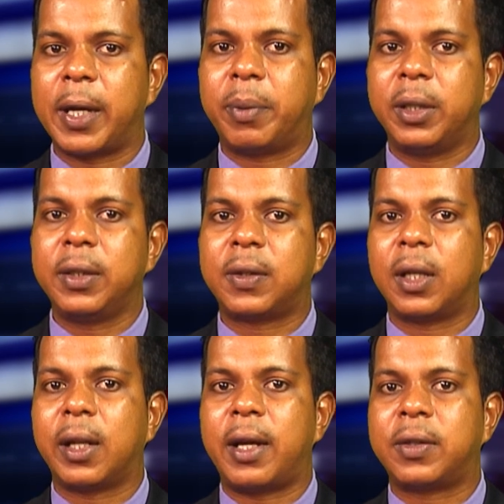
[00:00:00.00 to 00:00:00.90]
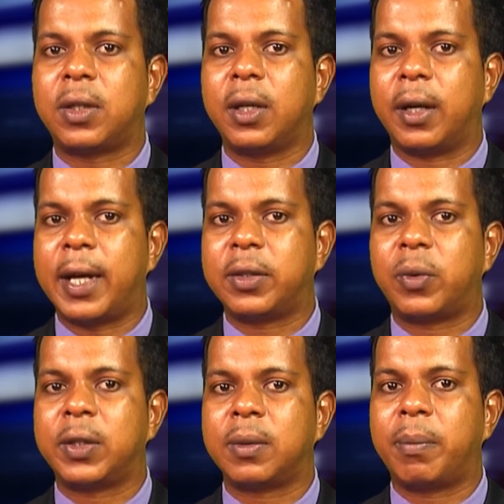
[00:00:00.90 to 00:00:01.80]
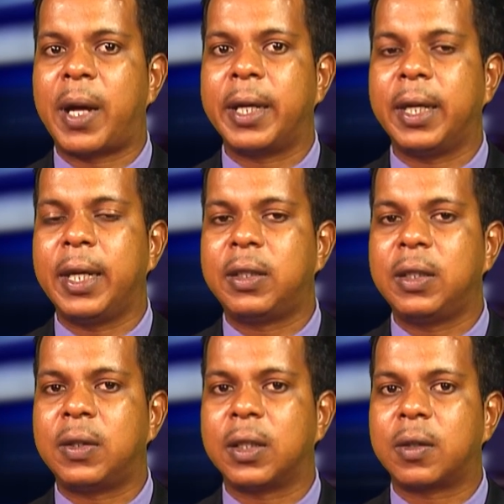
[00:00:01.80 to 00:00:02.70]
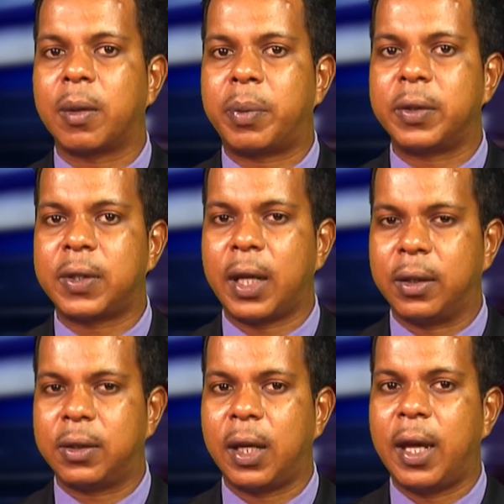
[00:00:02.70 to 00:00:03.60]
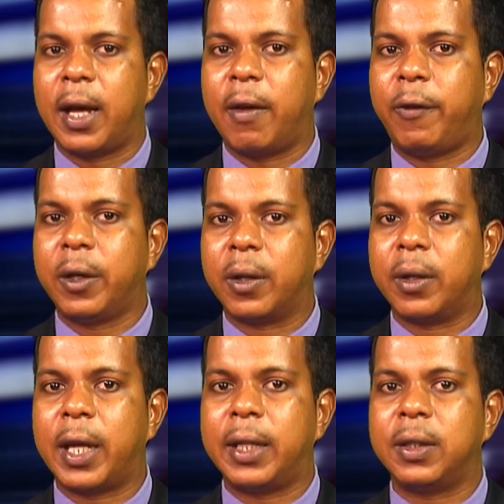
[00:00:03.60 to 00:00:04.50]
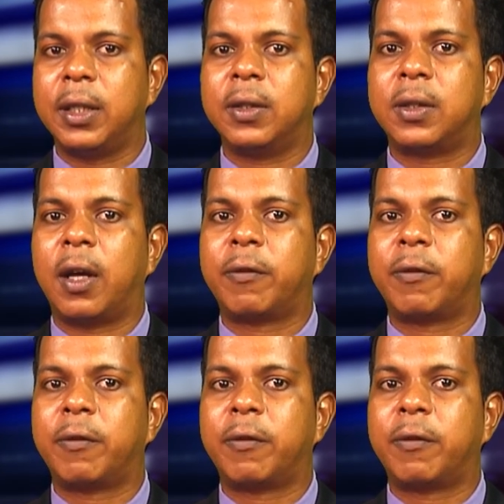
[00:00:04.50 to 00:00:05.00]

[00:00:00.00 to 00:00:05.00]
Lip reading: police in the last year has risen by 86%, a figure that is of